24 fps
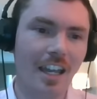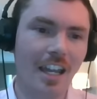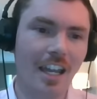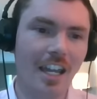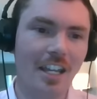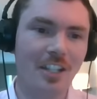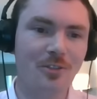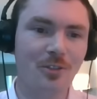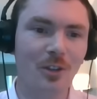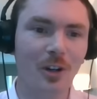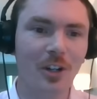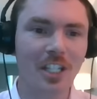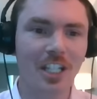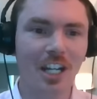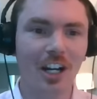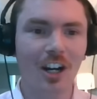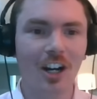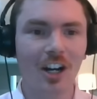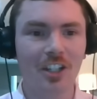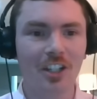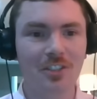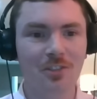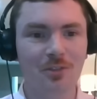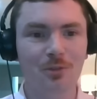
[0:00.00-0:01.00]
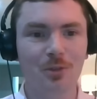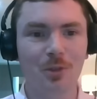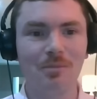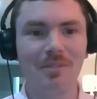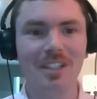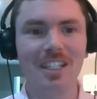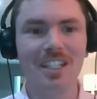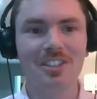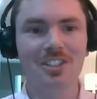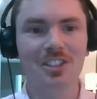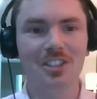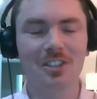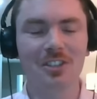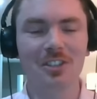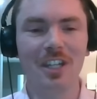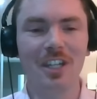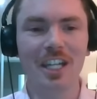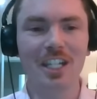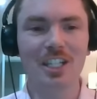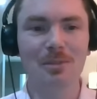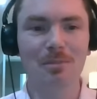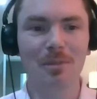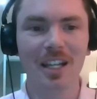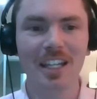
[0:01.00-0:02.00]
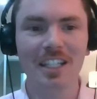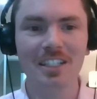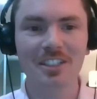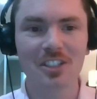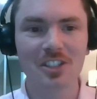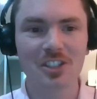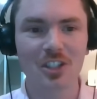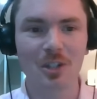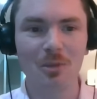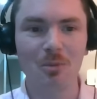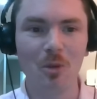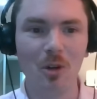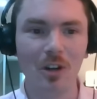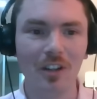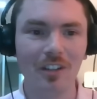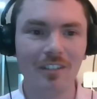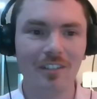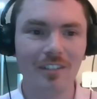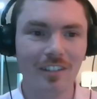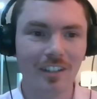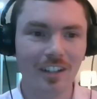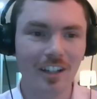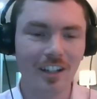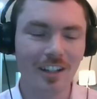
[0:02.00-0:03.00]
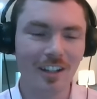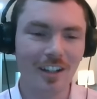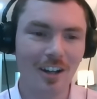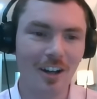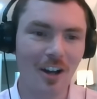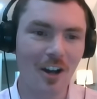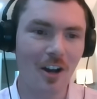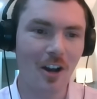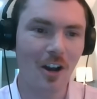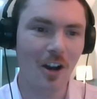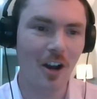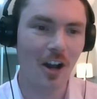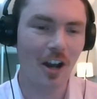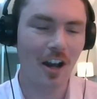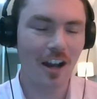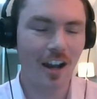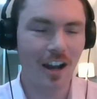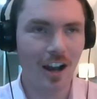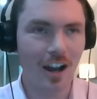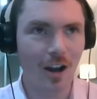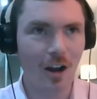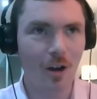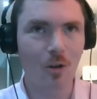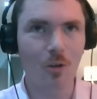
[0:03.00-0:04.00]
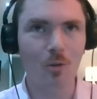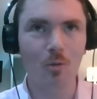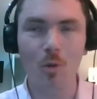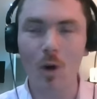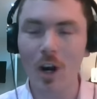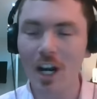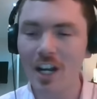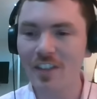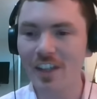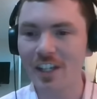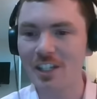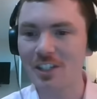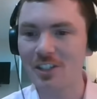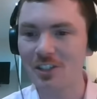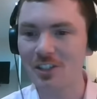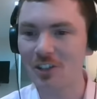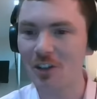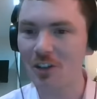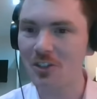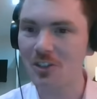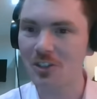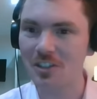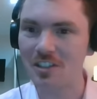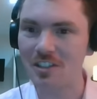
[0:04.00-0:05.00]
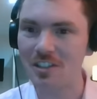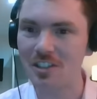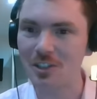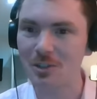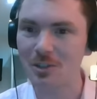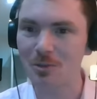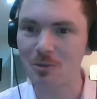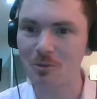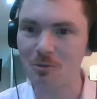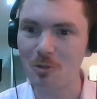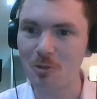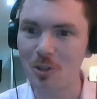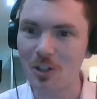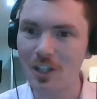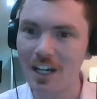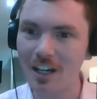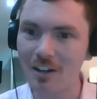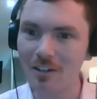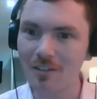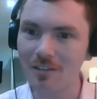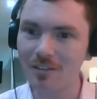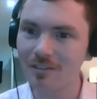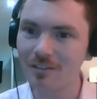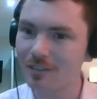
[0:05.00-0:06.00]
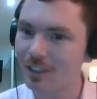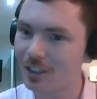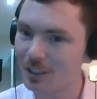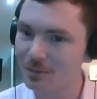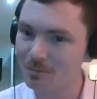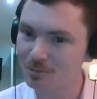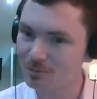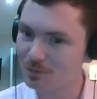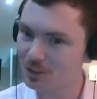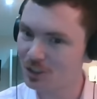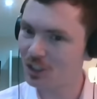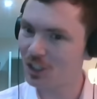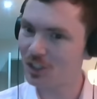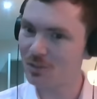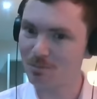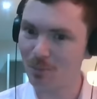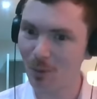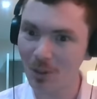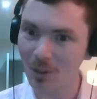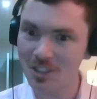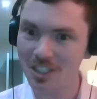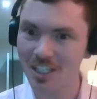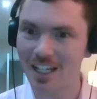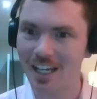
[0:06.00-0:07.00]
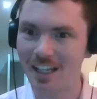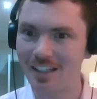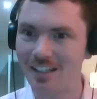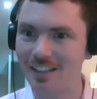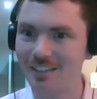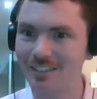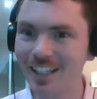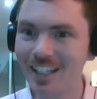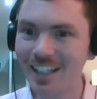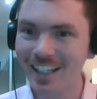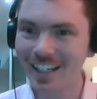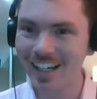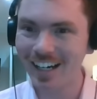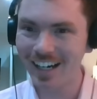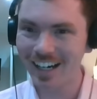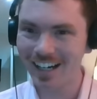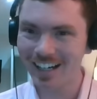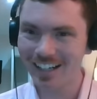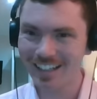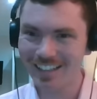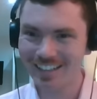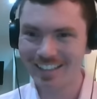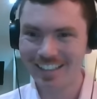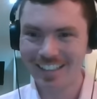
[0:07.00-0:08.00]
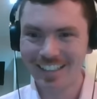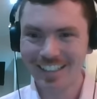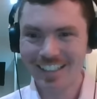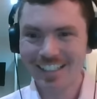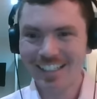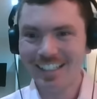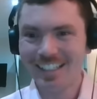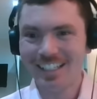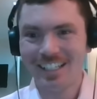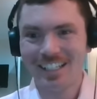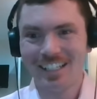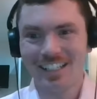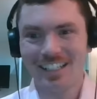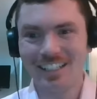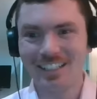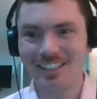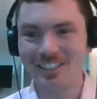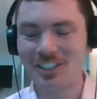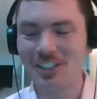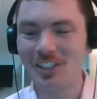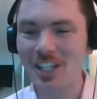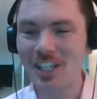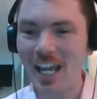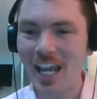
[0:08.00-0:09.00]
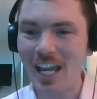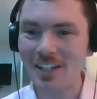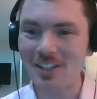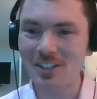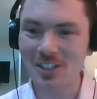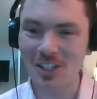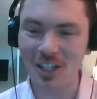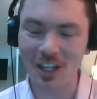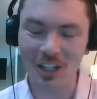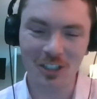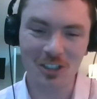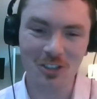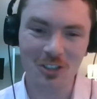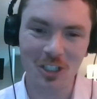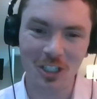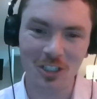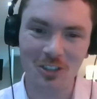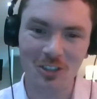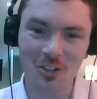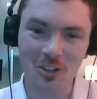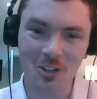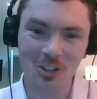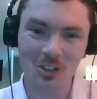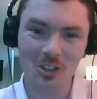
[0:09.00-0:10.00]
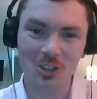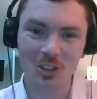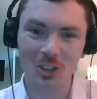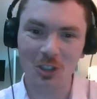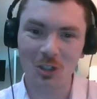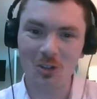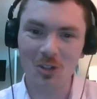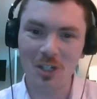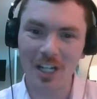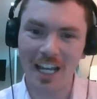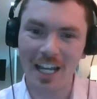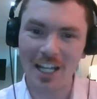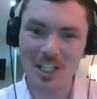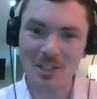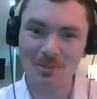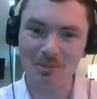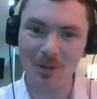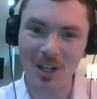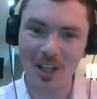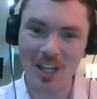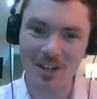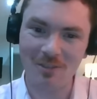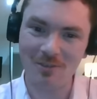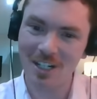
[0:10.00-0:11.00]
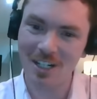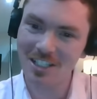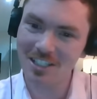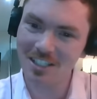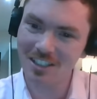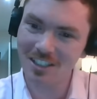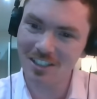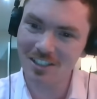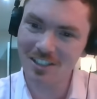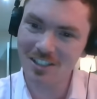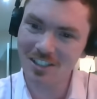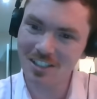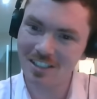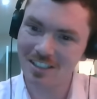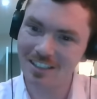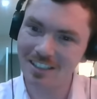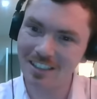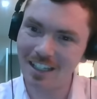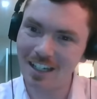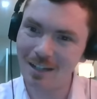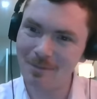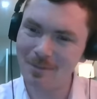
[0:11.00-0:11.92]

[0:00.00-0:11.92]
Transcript: it's very hard for me to explain to someone why that is nonsense without just pointing at it. Do cats, can you control cats by their retinas? I